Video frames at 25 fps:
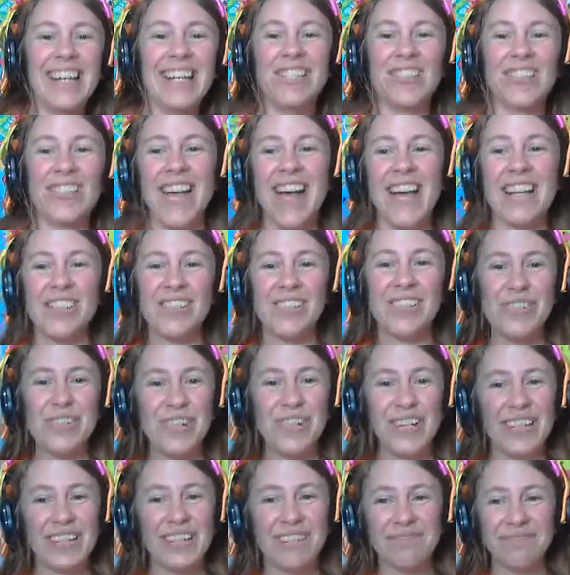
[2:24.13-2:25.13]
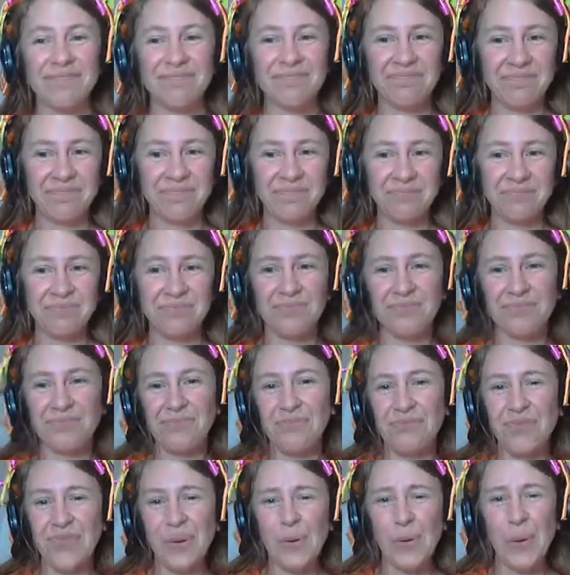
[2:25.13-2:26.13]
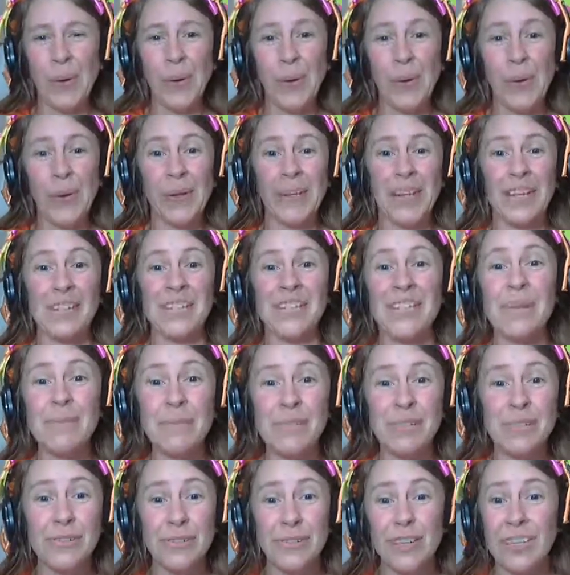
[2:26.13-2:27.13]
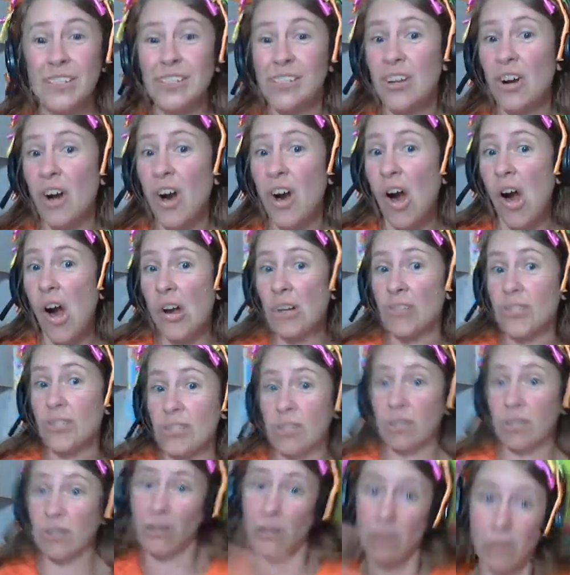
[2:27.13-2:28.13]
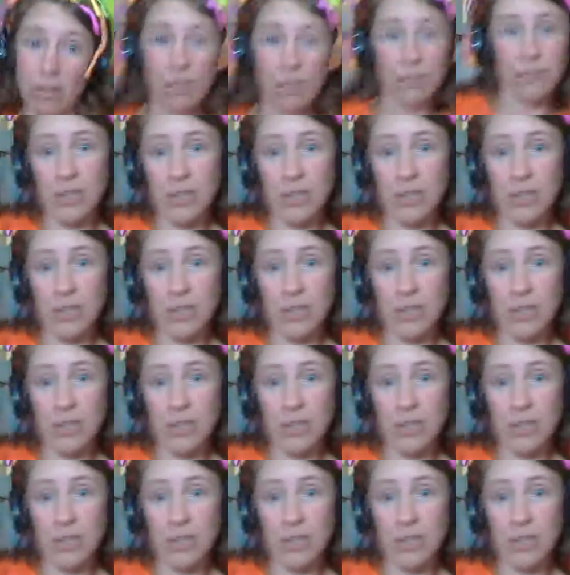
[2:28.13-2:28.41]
that student. Now, some students are just all over the